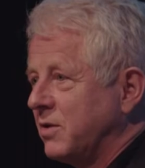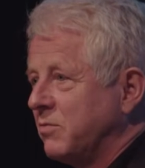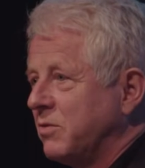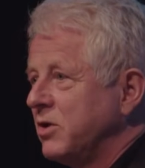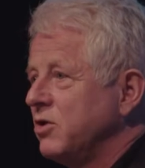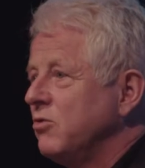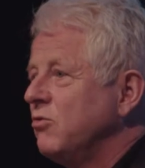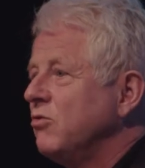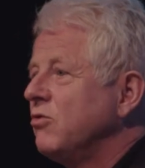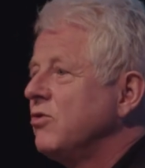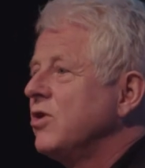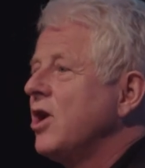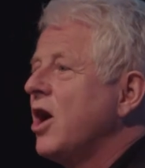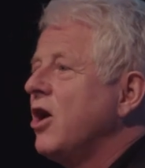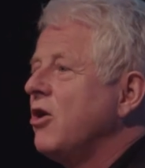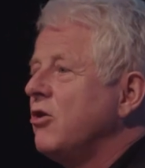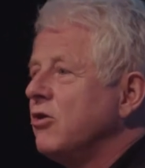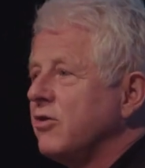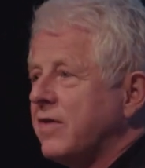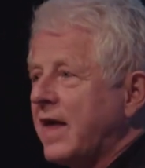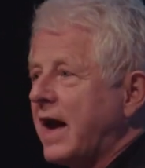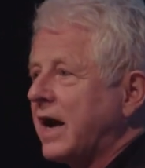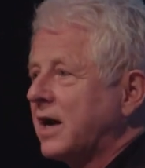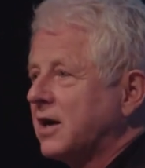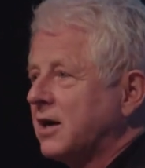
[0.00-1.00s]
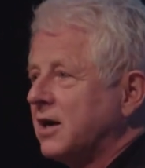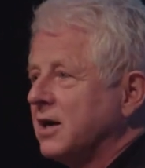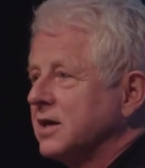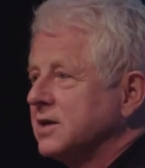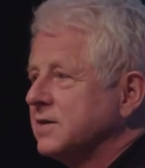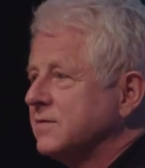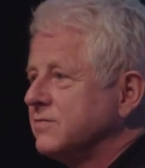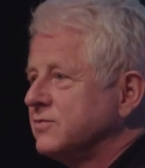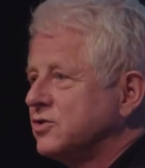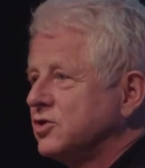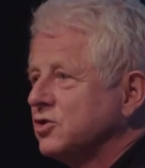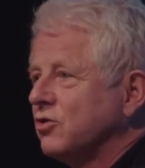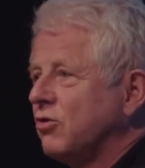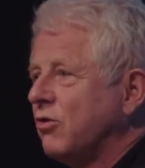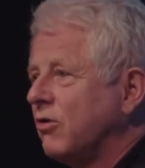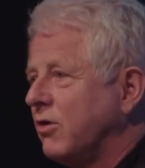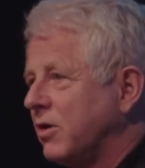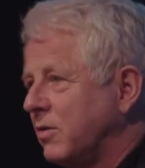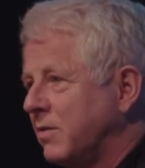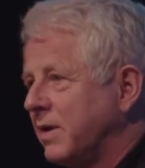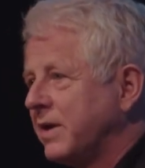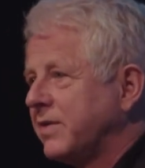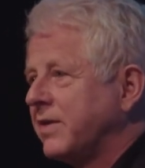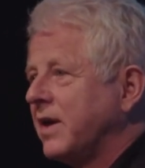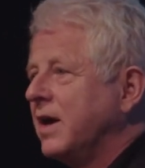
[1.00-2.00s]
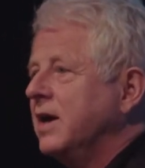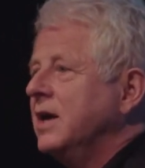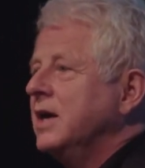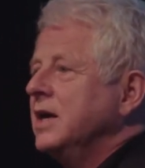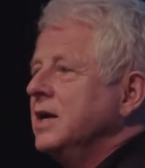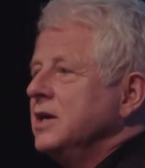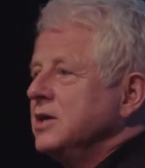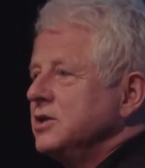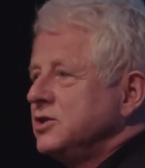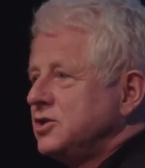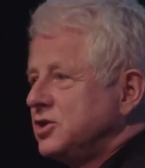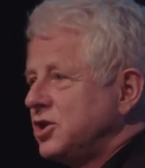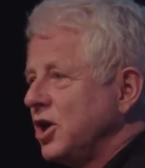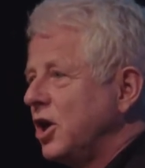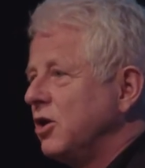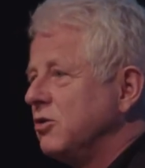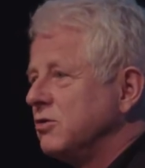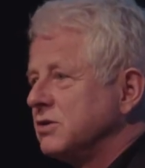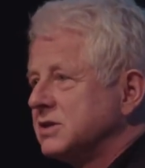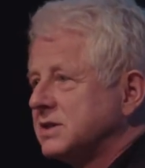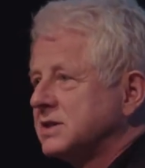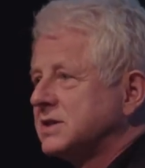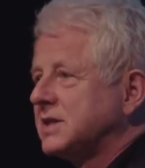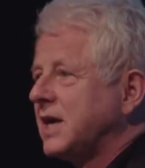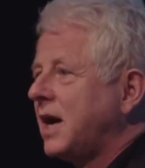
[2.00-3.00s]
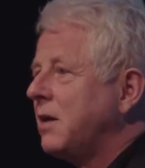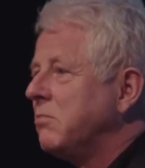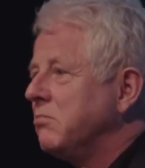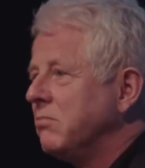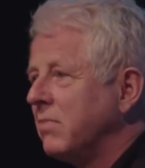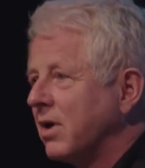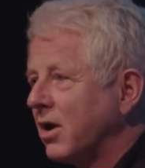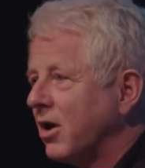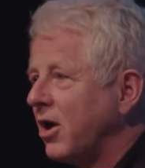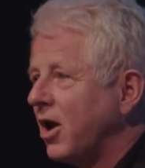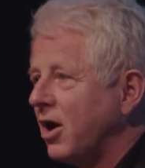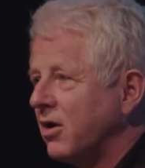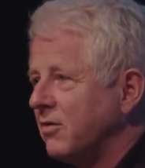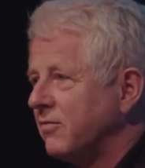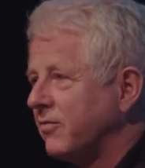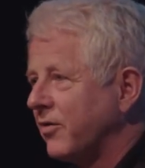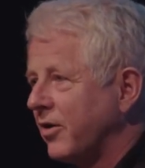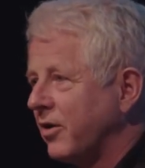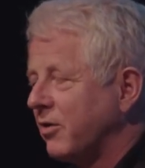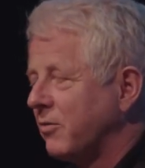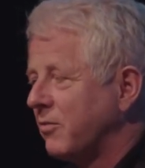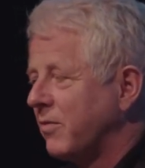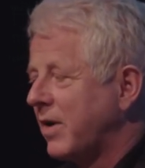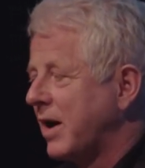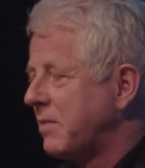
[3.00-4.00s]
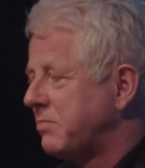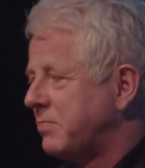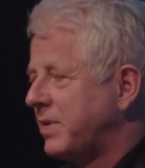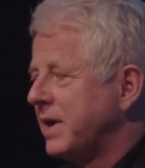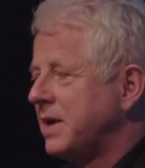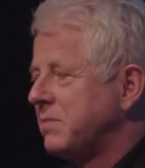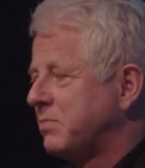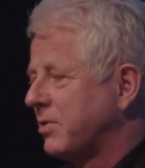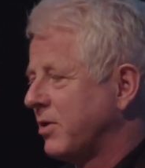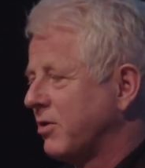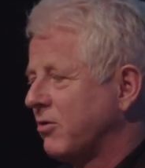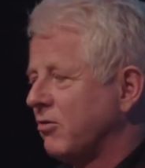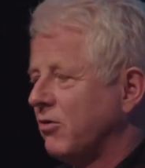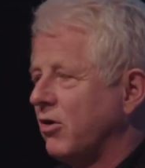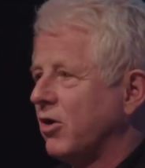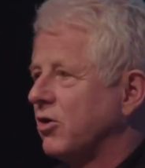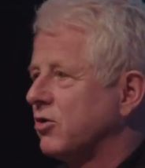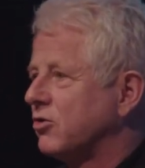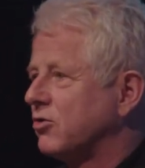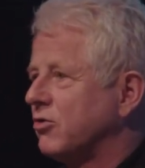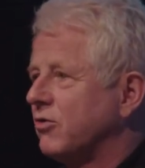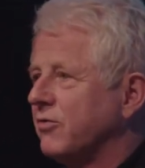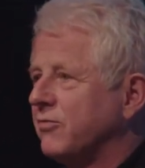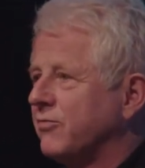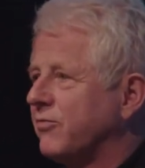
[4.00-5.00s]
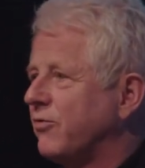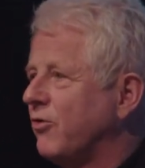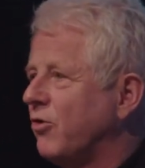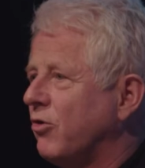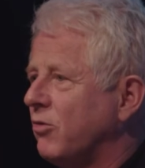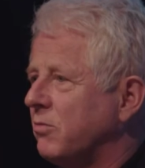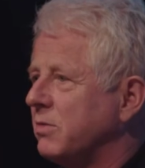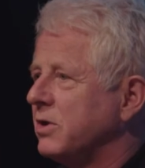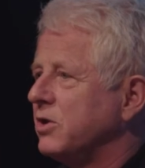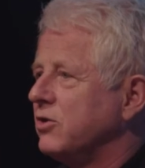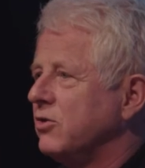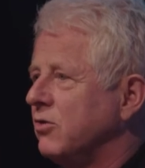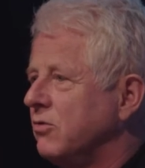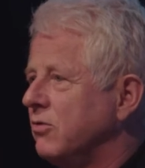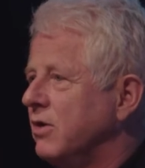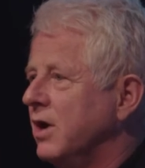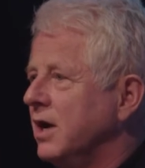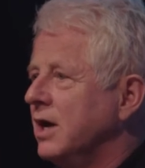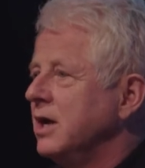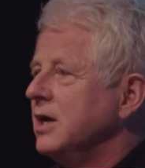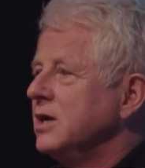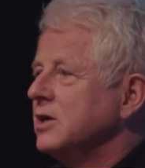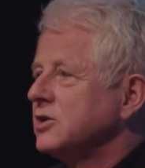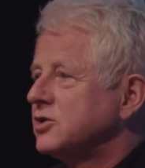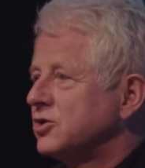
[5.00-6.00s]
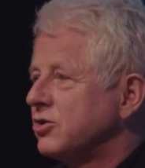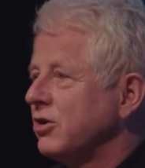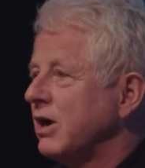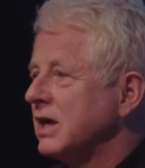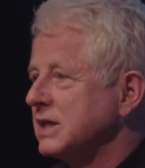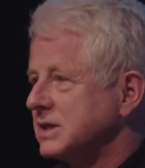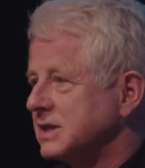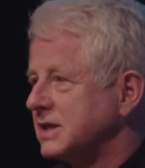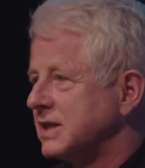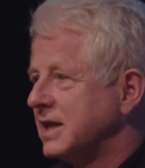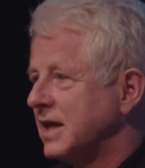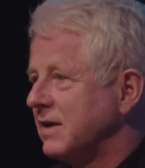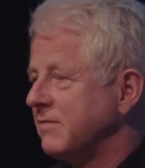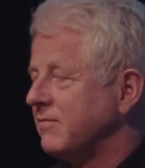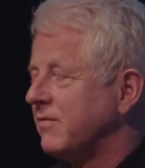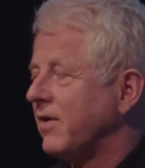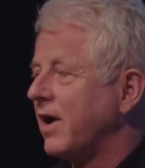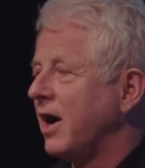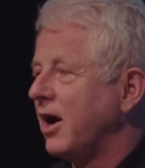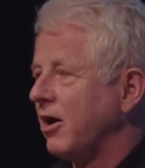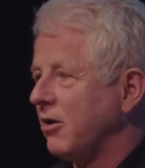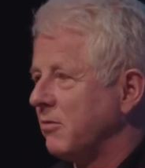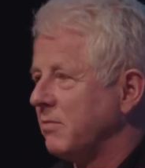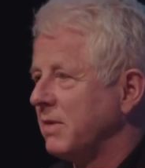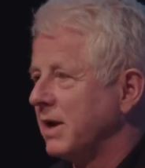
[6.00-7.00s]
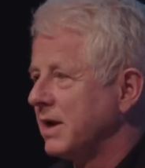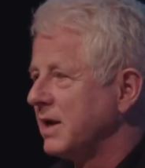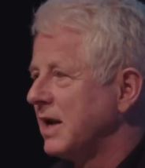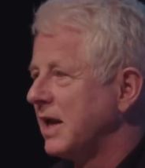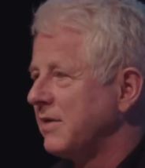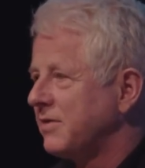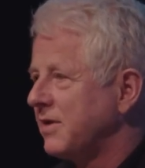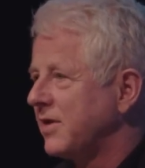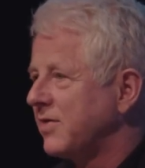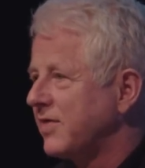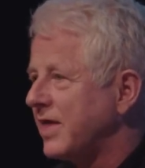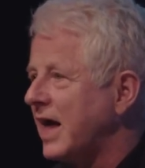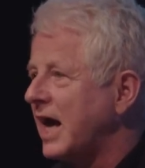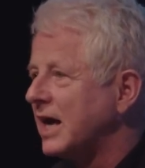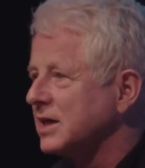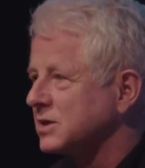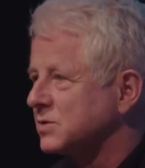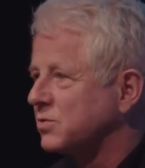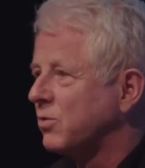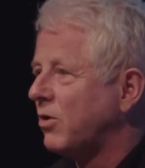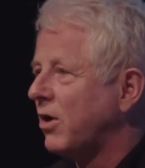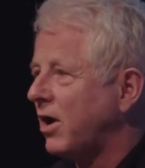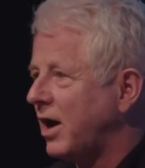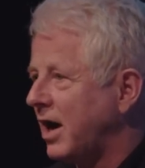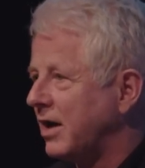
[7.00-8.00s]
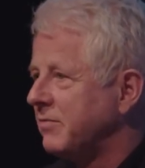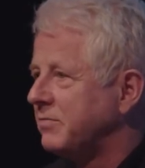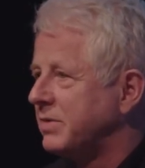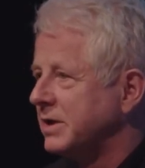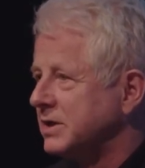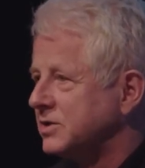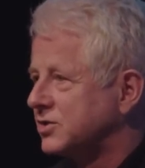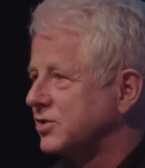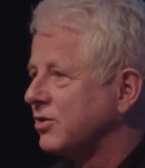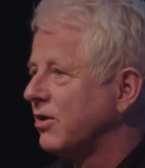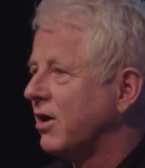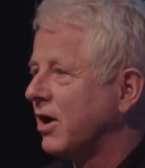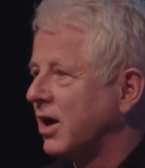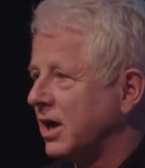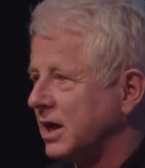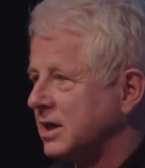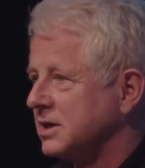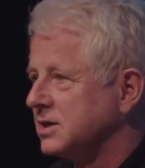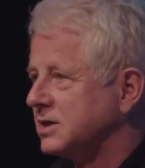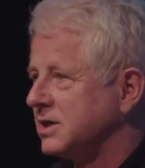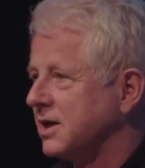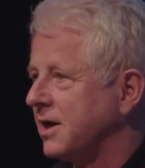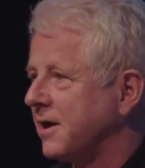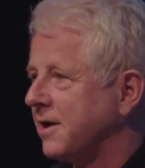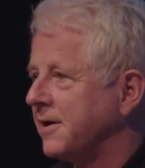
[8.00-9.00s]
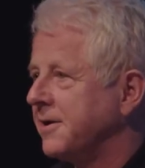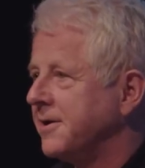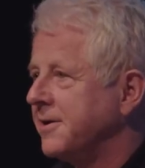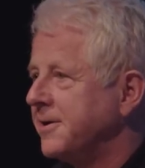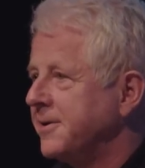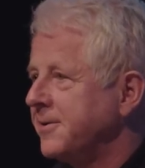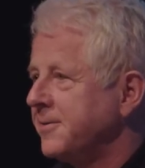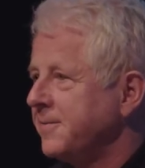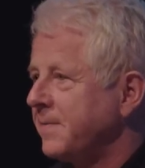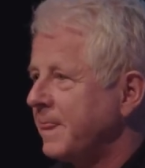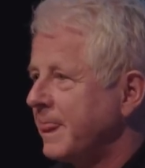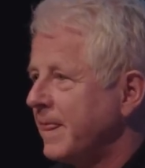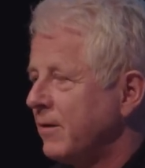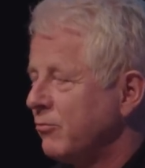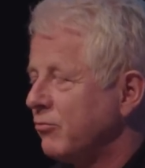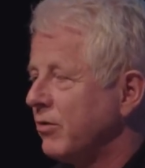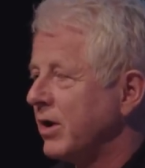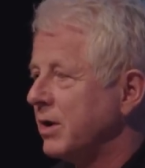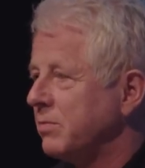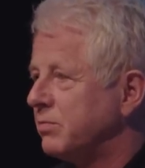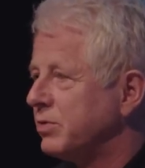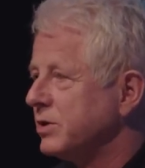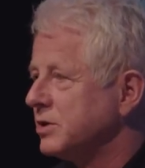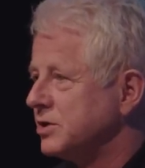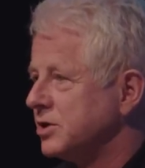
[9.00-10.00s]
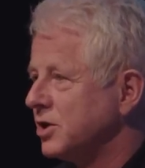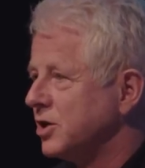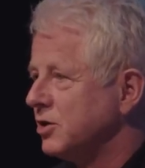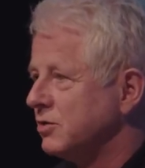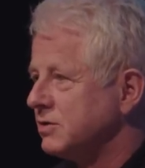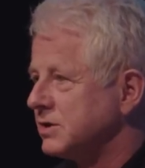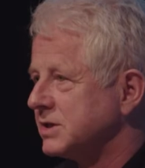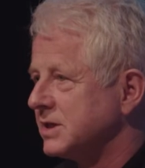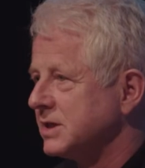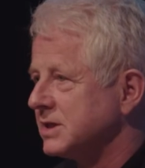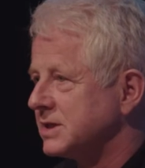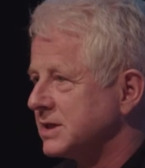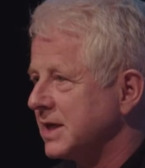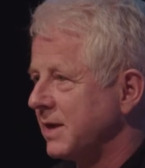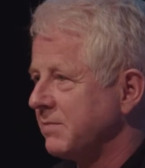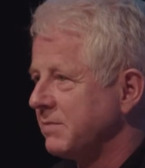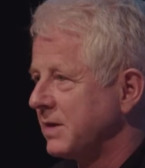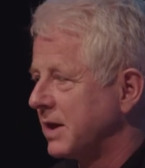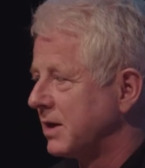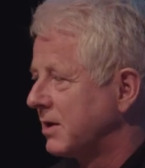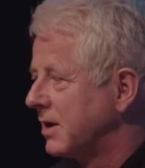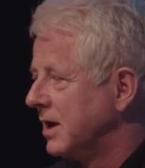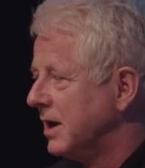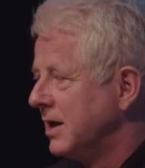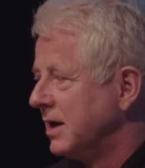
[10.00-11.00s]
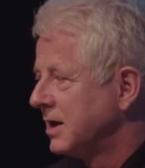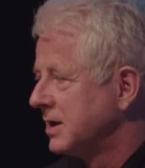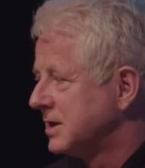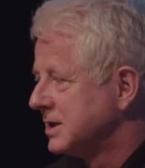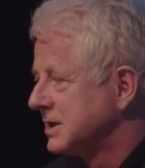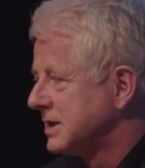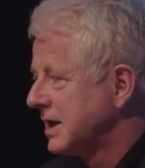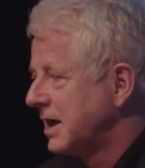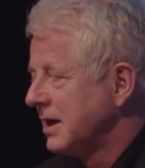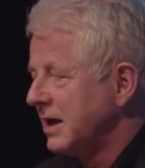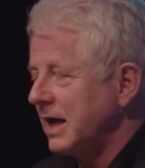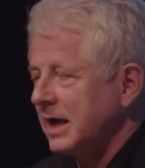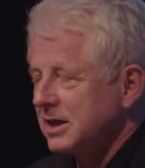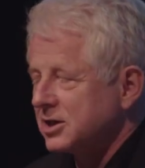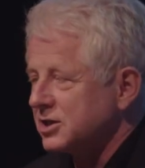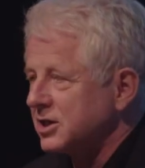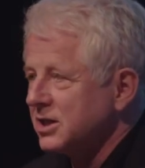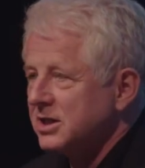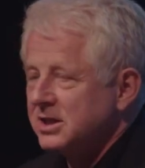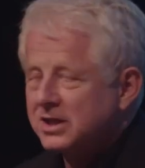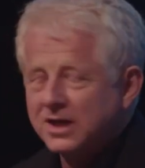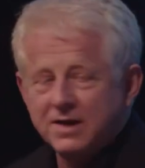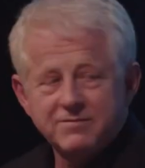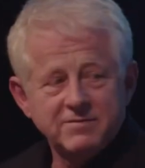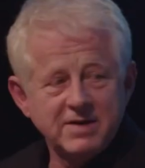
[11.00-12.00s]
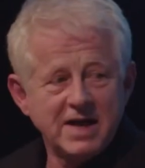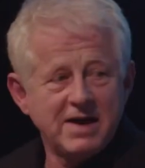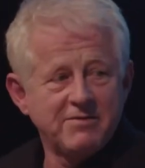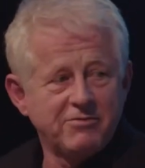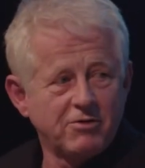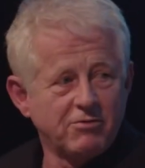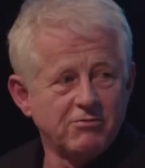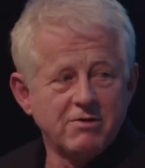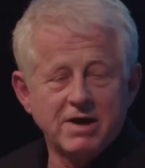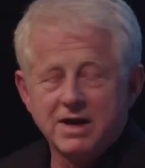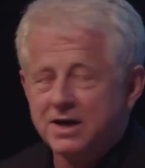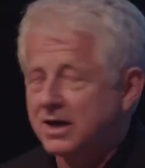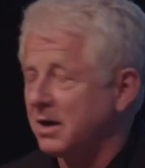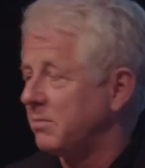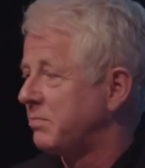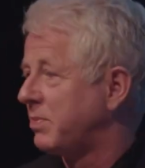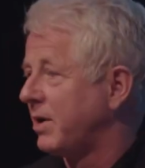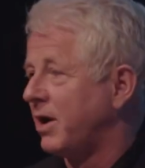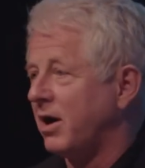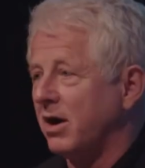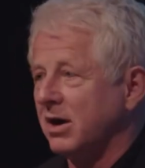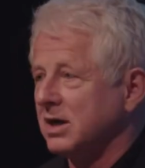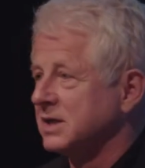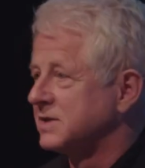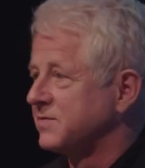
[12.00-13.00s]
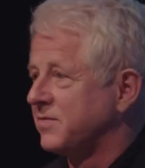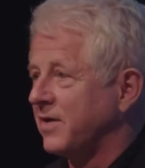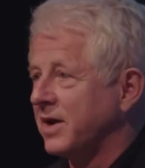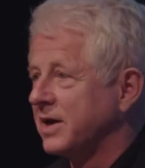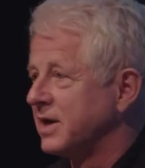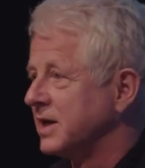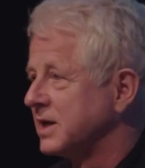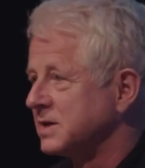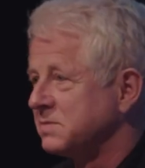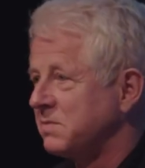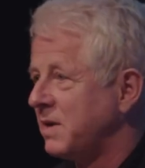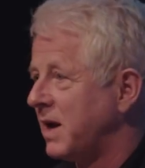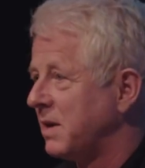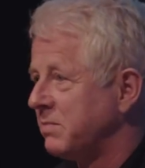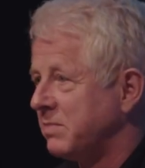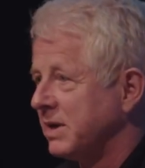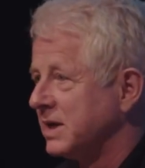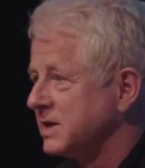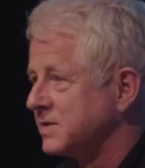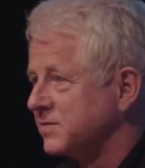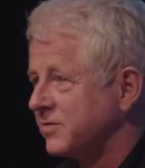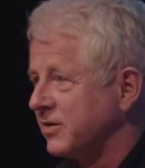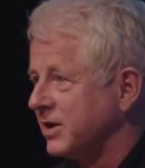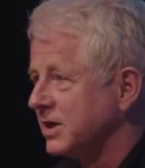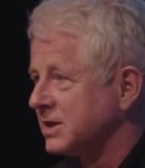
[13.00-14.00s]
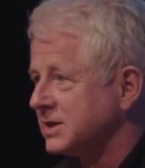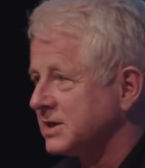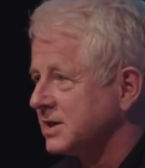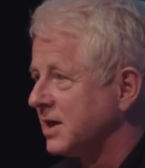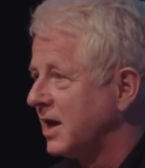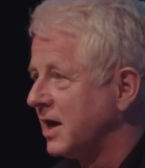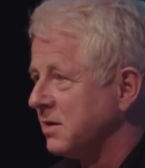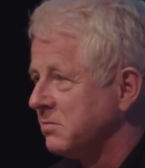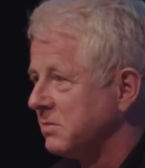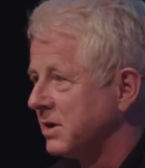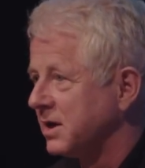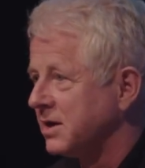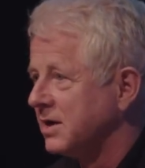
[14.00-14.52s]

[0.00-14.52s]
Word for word: We all know that kind of joy, where the jokes tumble over and where people are on good form and you trust the environment. And I think that's what I've been trying to reproduce is something, because actually I've never written a part as funny as my best friend Simon